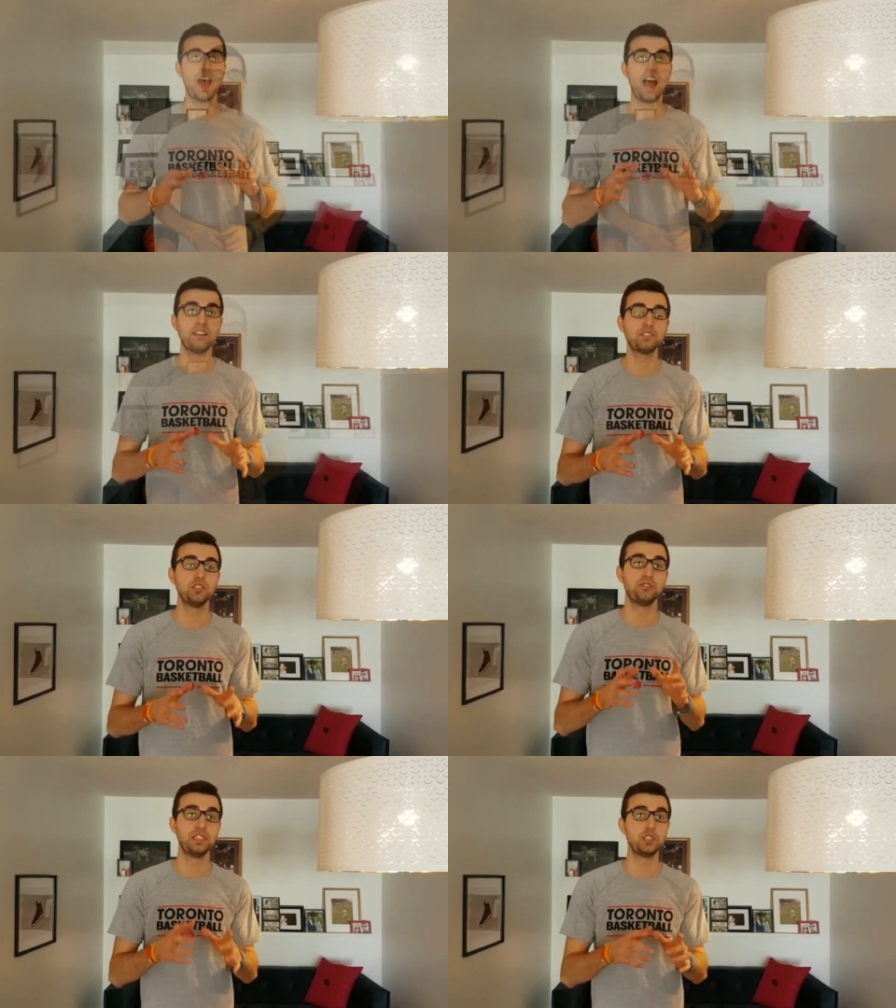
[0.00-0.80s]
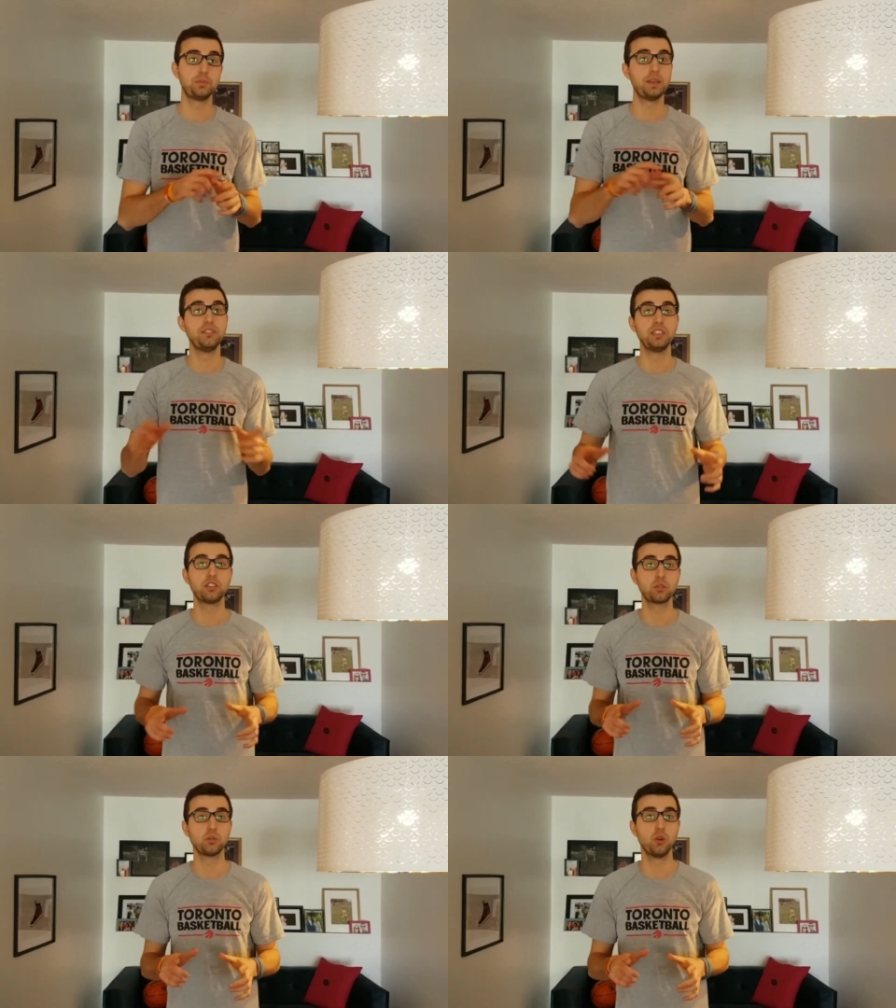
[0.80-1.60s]
After you finish pivoting
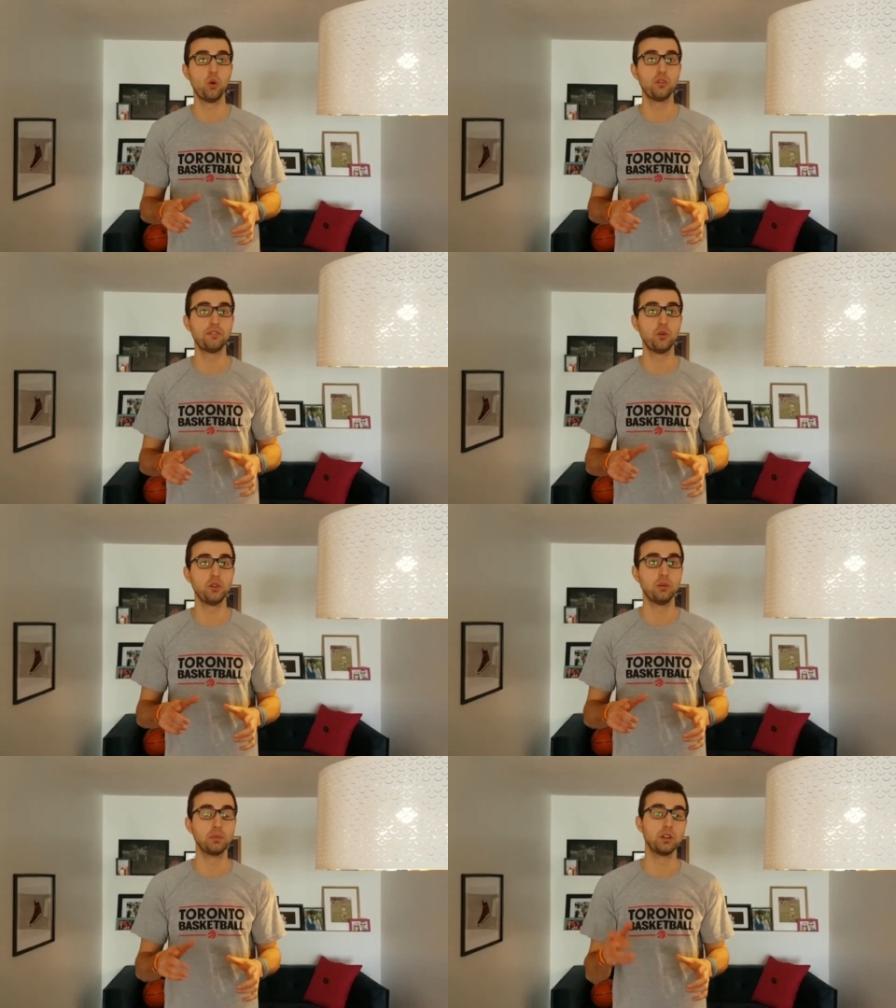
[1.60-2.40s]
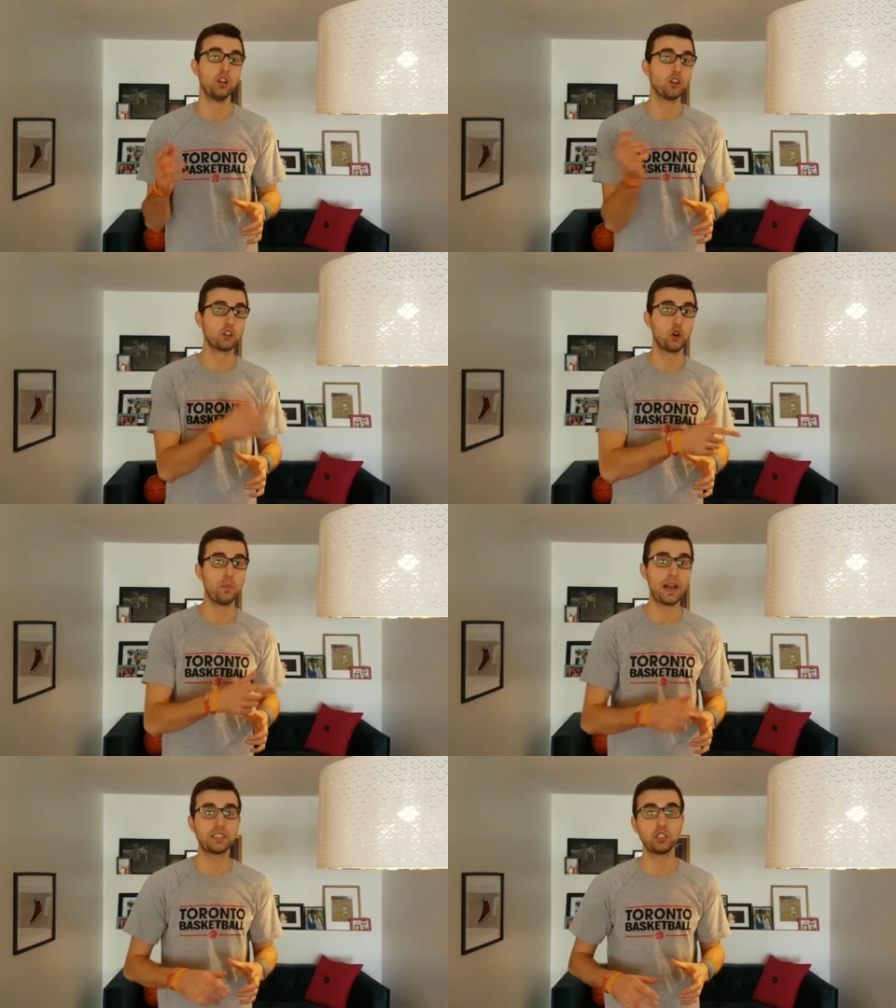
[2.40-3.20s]
through the whole phone number, go
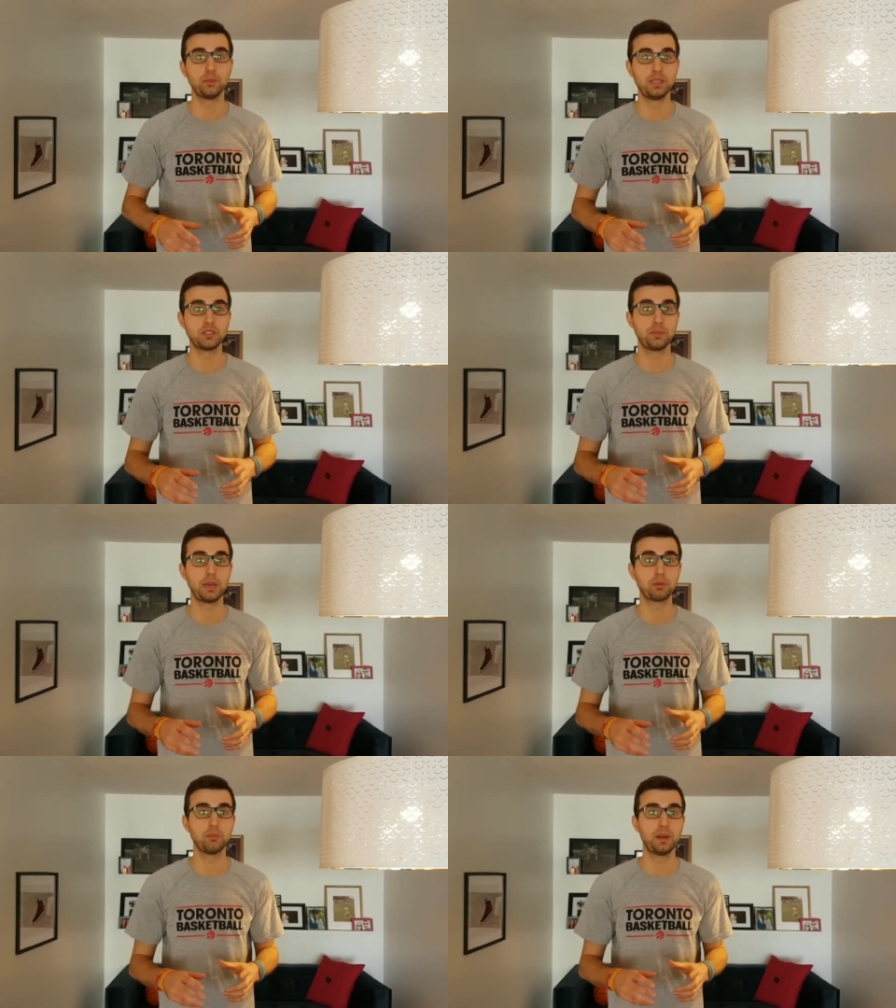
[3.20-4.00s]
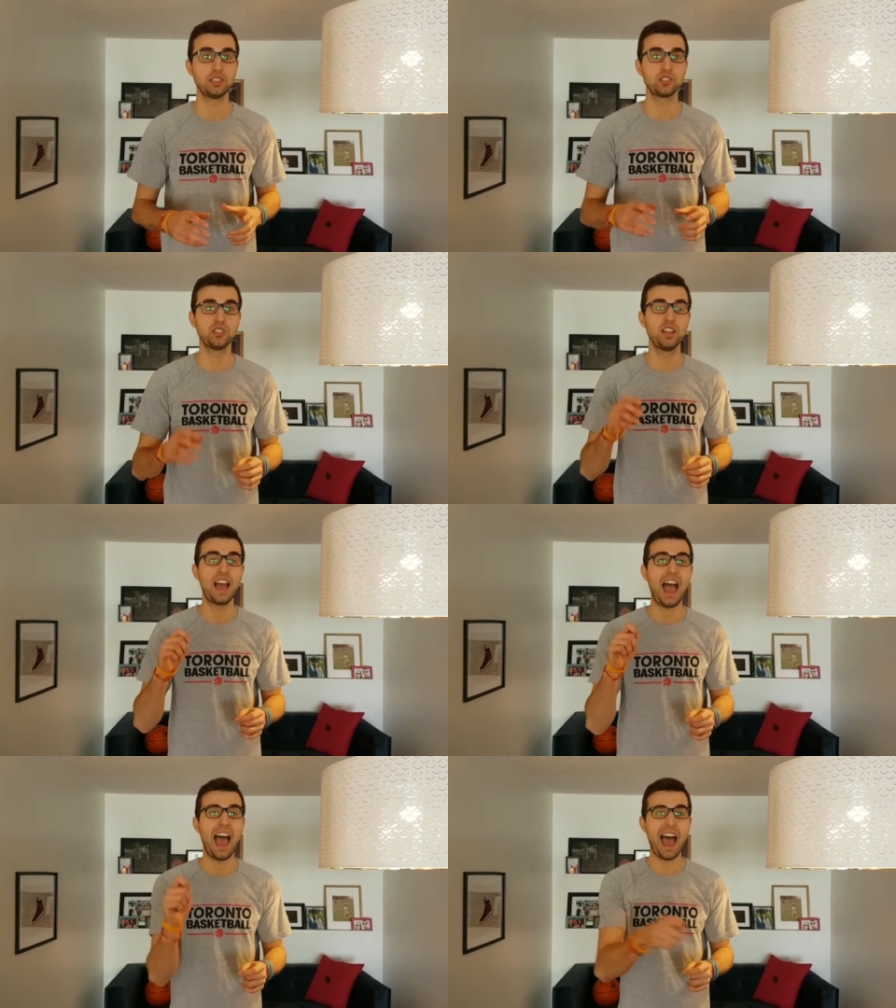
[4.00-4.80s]
back to your piece of paper and pencil,
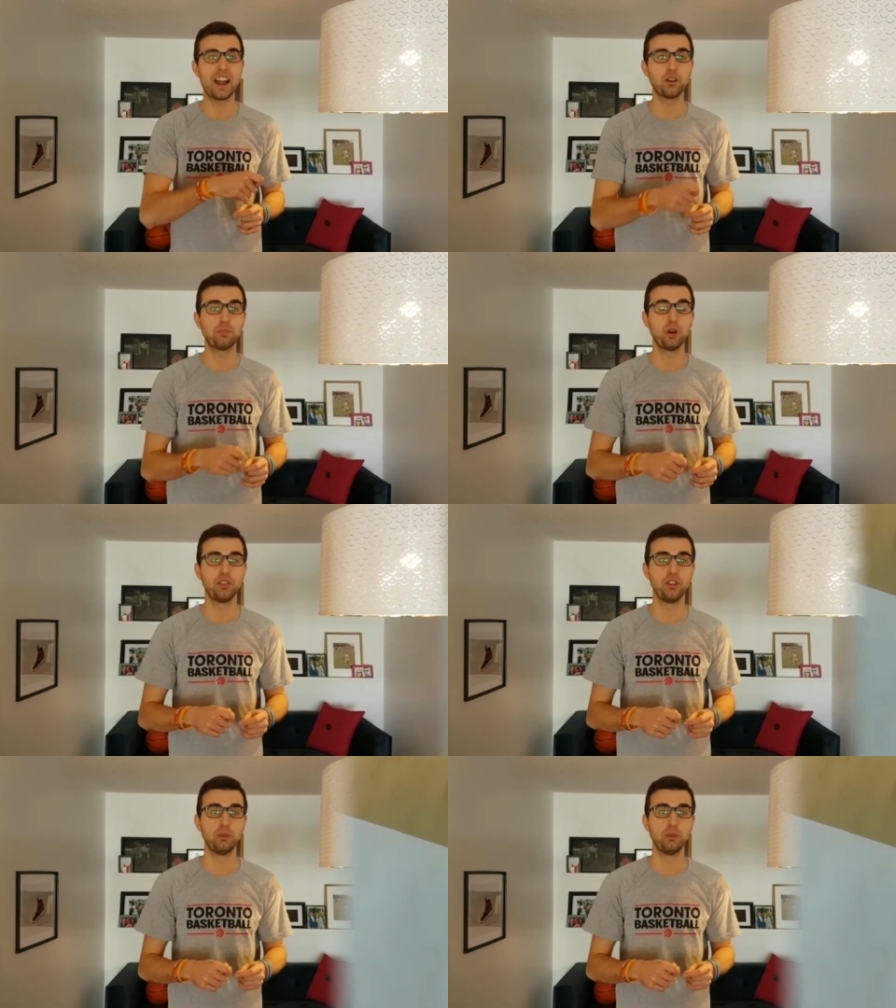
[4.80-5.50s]
add up all the